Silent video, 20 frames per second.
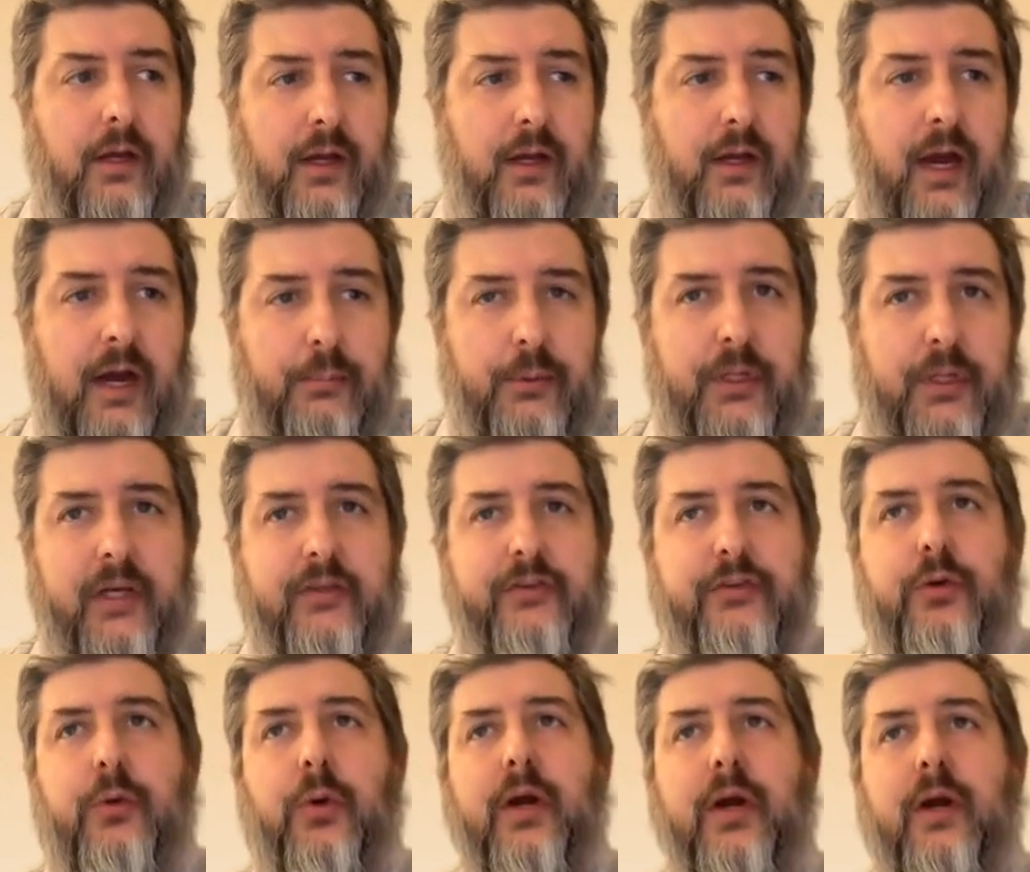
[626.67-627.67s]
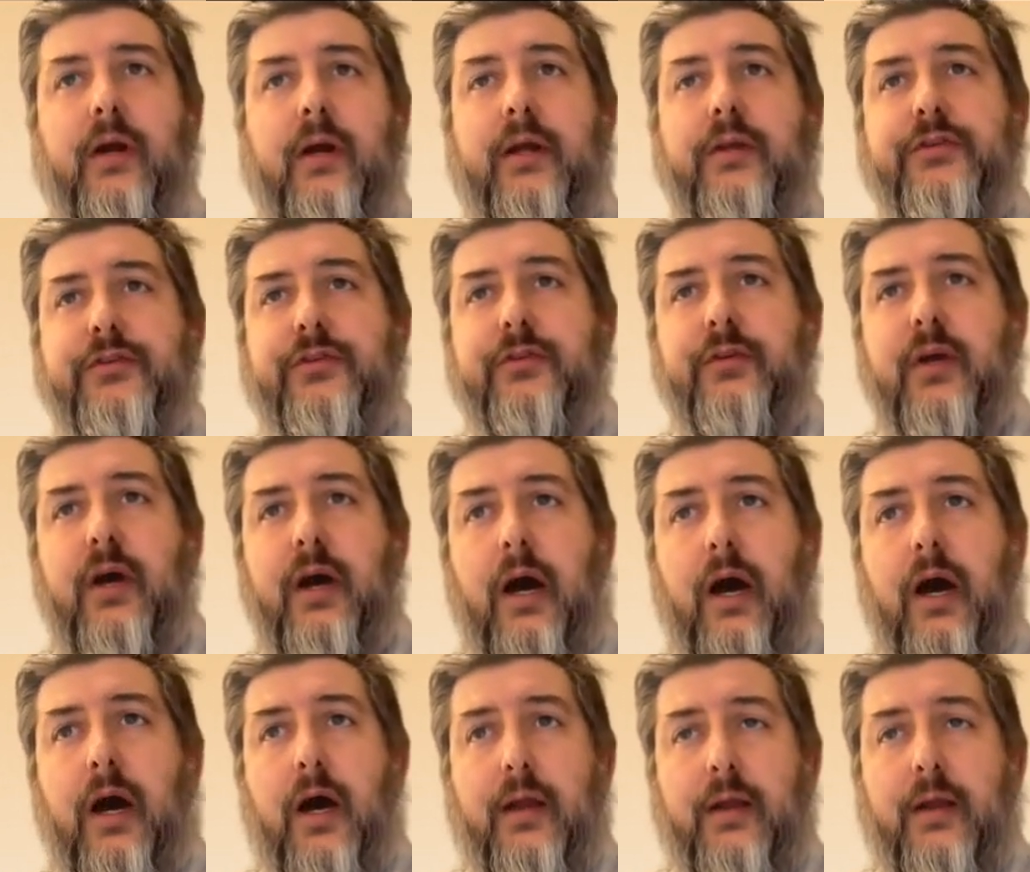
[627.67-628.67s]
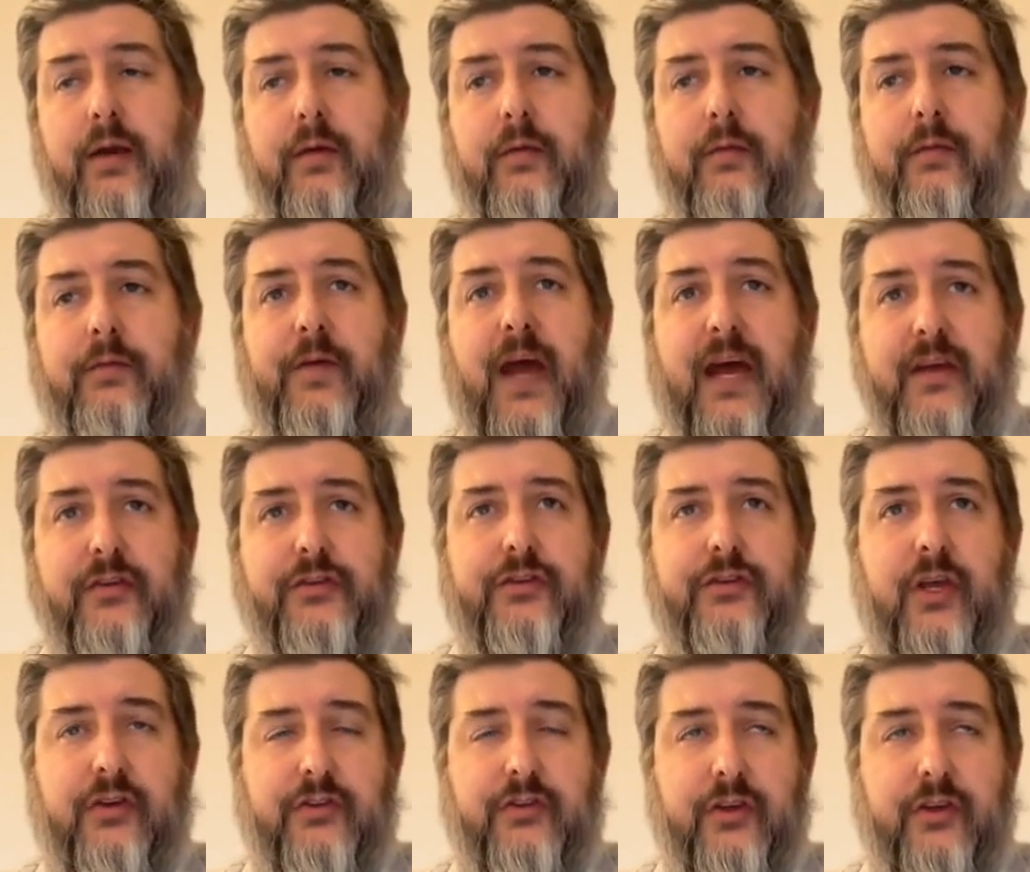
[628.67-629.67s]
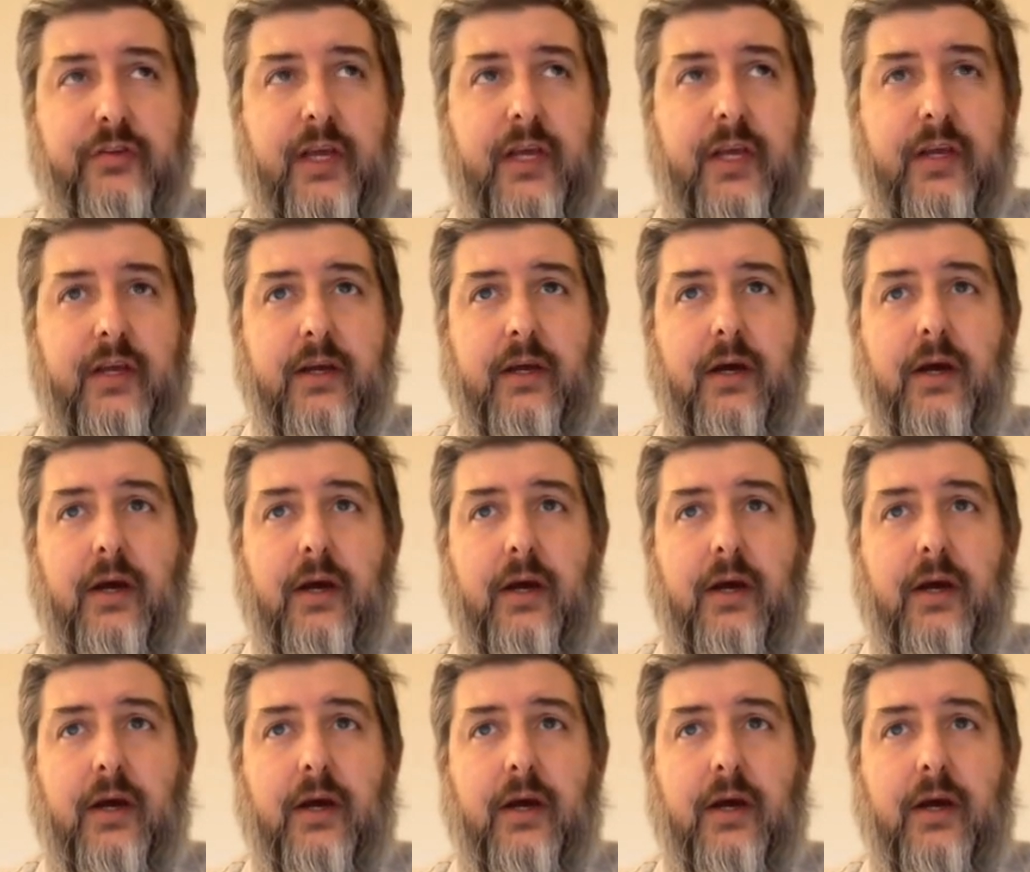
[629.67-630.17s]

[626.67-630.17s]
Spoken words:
complex queries on fast-changing data,